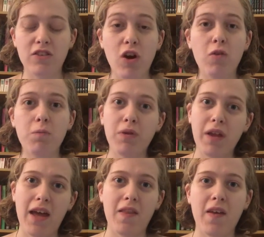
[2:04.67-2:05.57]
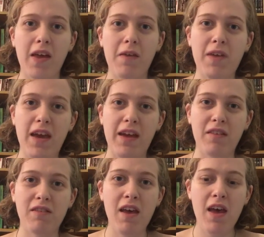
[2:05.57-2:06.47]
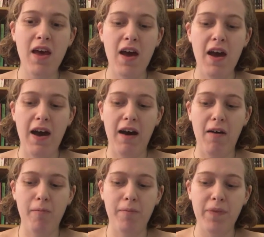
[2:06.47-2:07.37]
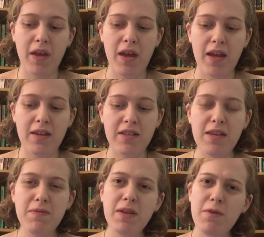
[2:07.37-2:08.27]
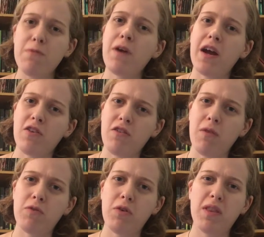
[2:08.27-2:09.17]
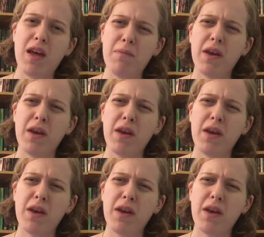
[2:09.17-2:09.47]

Don't play the King of Kings. And even if you find yourself doing that,